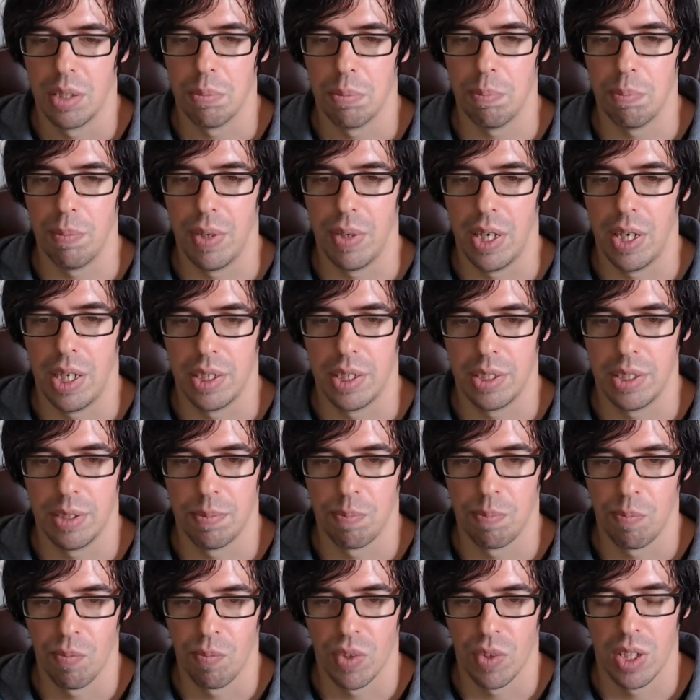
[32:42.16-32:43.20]
But
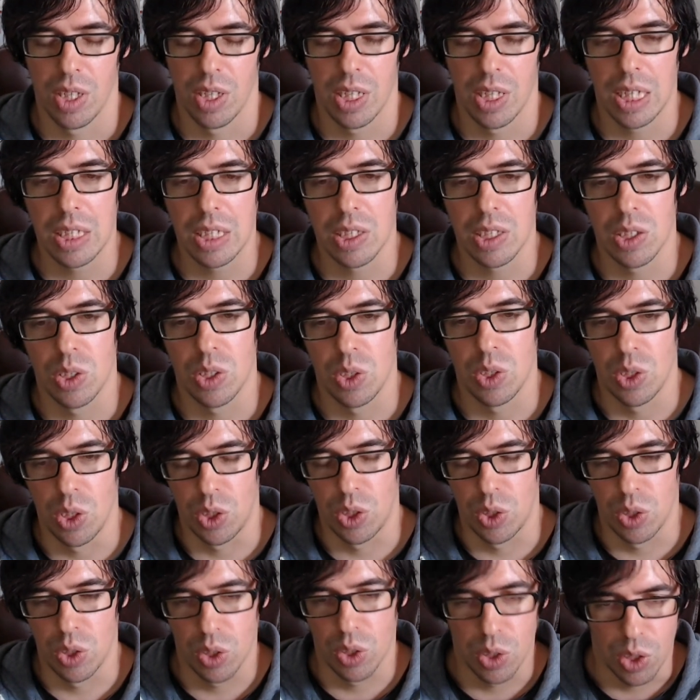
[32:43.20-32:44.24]
this is
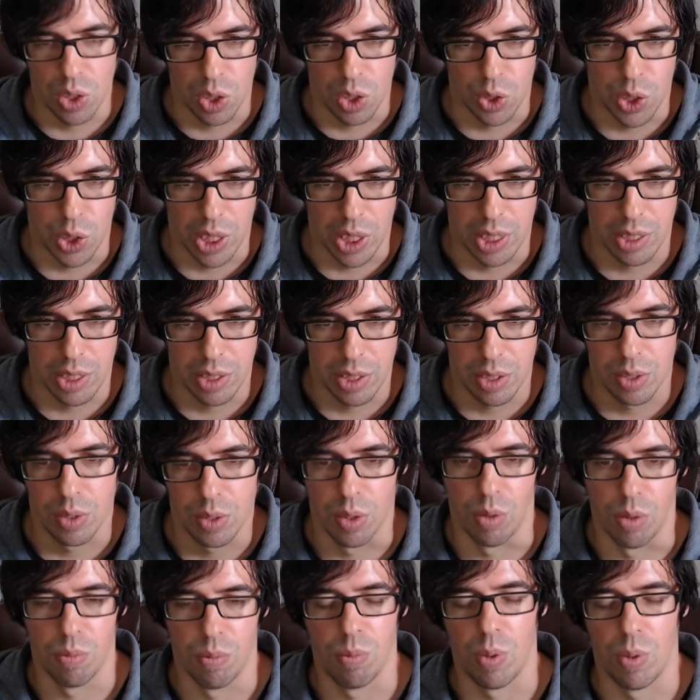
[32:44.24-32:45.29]
the gist
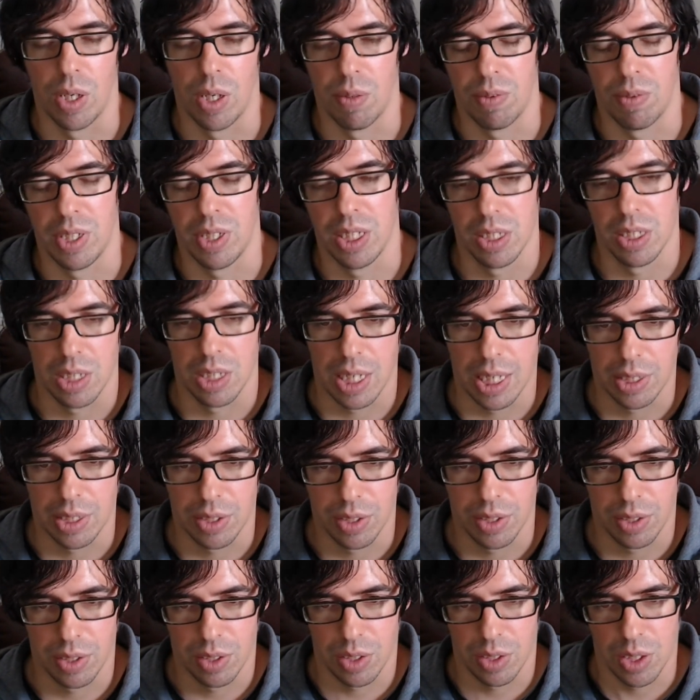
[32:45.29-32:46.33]
of one of these
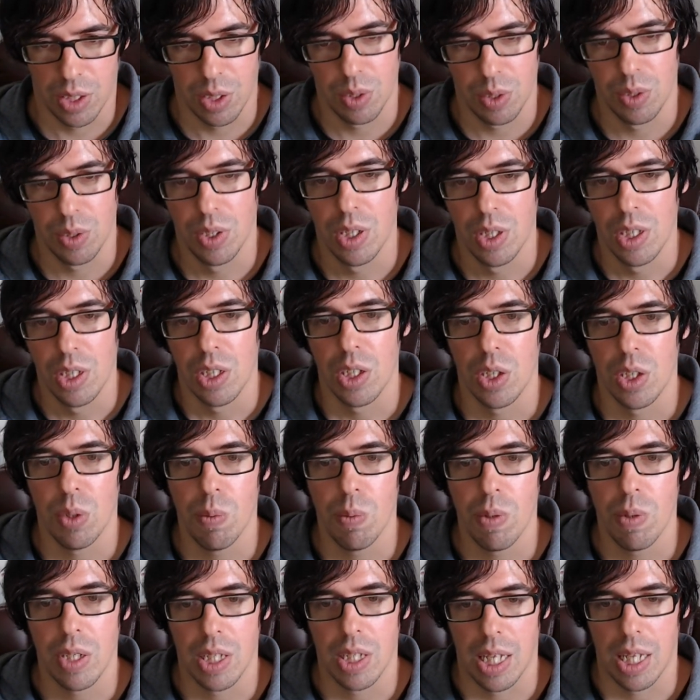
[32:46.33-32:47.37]
lessons. So you
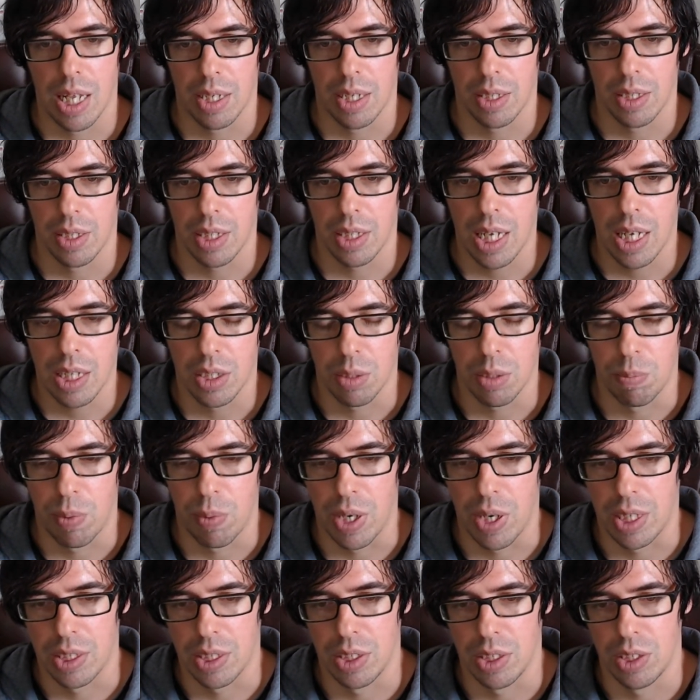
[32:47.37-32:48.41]
would then get to
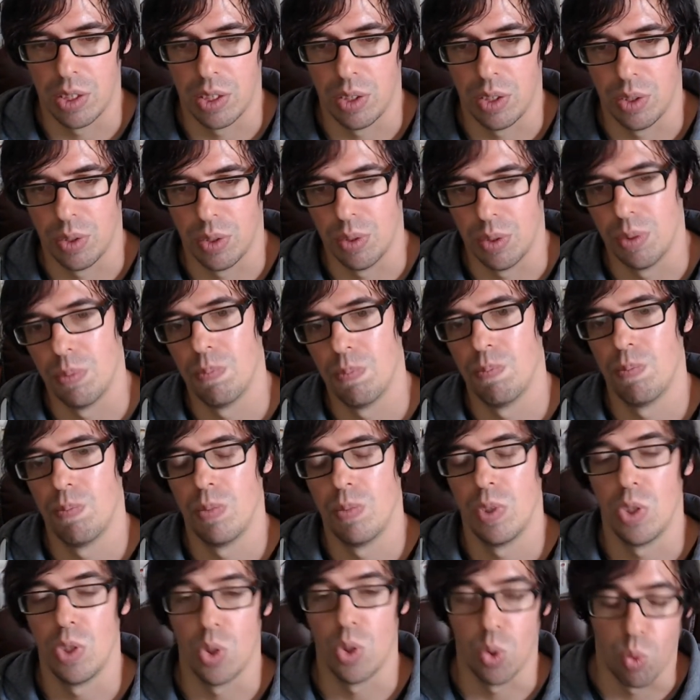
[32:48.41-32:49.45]
practice your
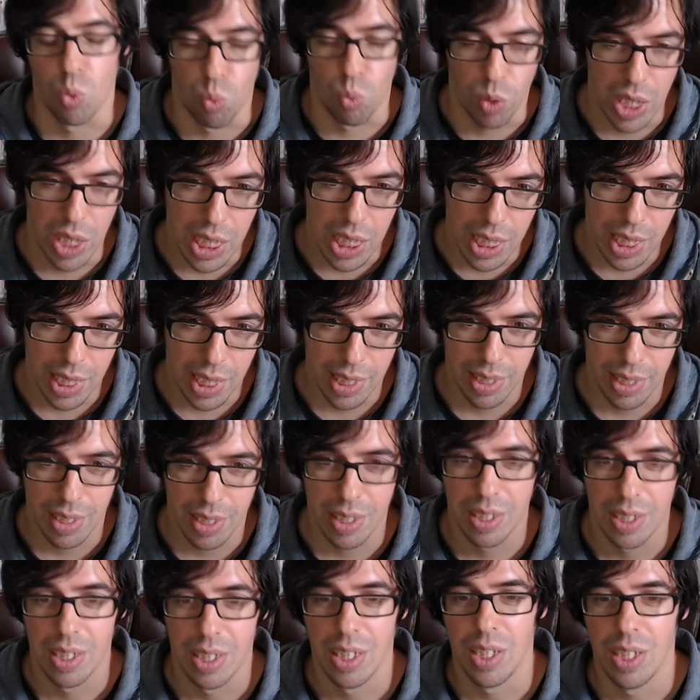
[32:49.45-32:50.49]
reading,
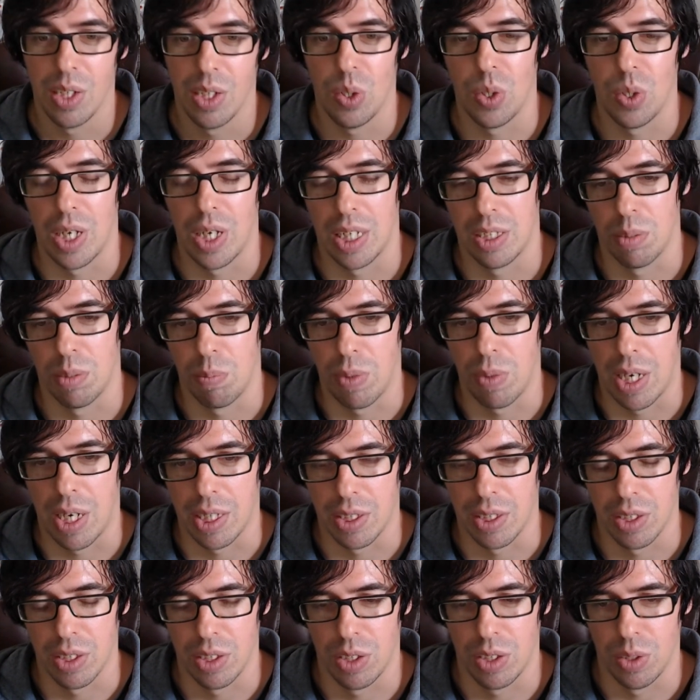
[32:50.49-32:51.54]
you get to
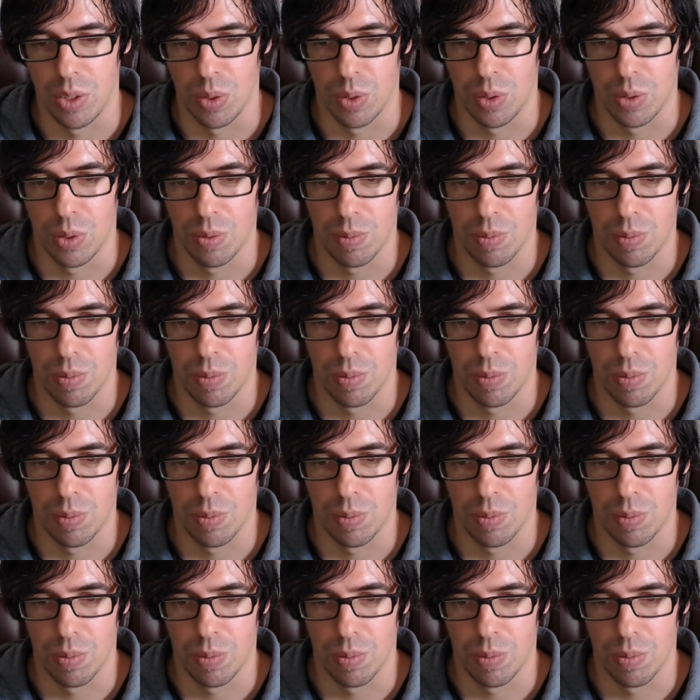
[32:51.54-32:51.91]
practice your